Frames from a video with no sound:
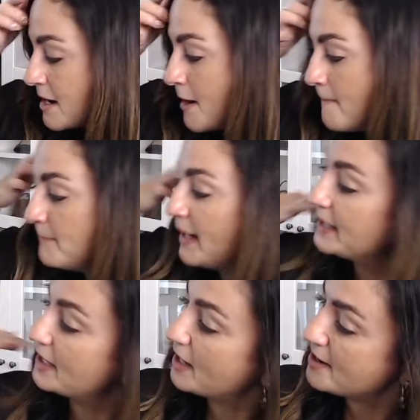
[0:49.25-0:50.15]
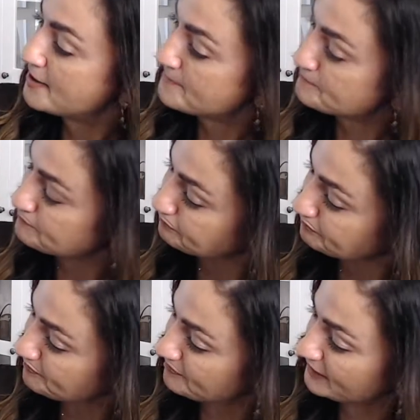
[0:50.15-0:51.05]
But,
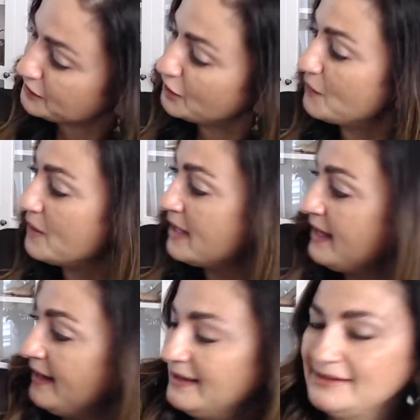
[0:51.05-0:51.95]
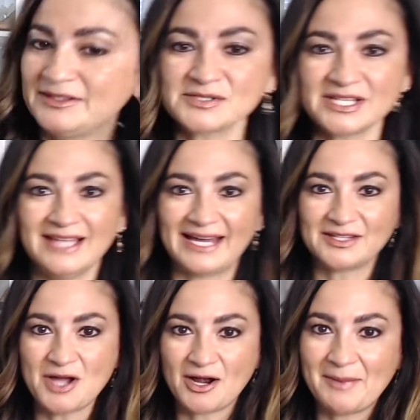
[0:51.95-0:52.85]
you know, there's a lot of
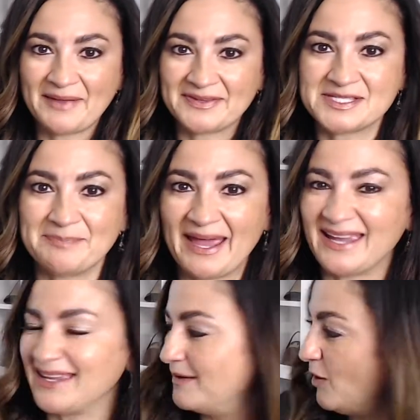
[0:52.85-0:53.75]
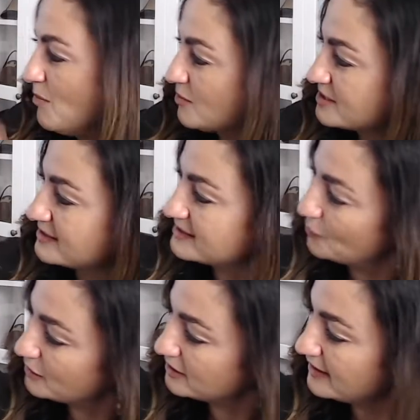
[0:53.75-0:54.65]
talk about this bag. It almost
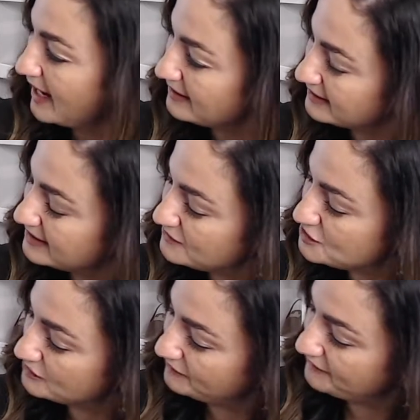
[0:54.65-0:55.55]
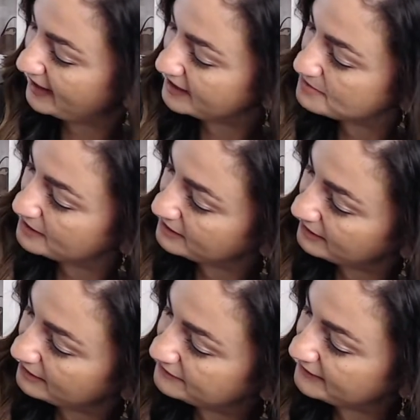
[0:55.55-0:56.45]
sort of kind of gives you the vibe
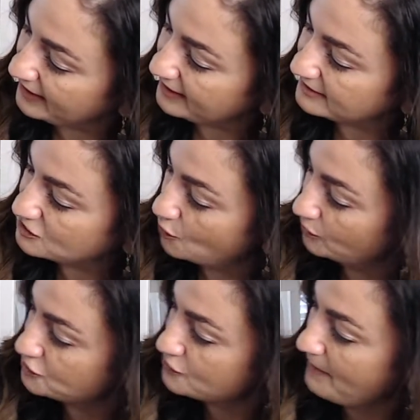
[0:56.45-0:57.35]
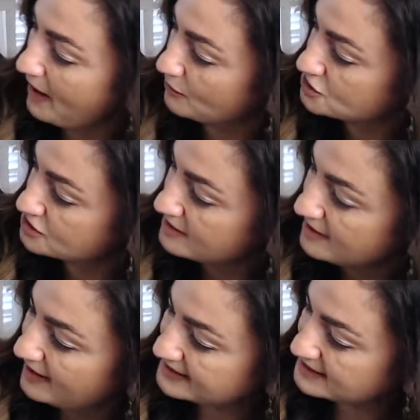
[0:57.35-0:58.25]
of the toiletry pouch,
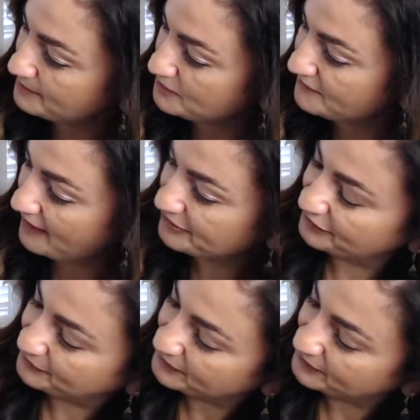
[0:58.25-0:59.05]
except you've got the three,